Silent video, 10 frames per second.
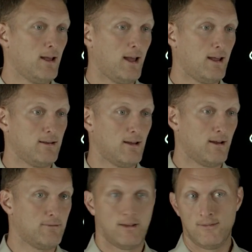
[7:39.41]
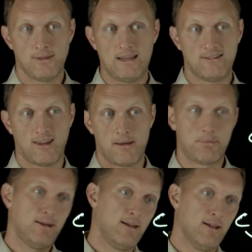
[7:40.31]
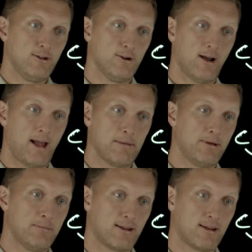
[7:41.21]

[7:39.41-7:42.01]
And uh, He's happy, you're happy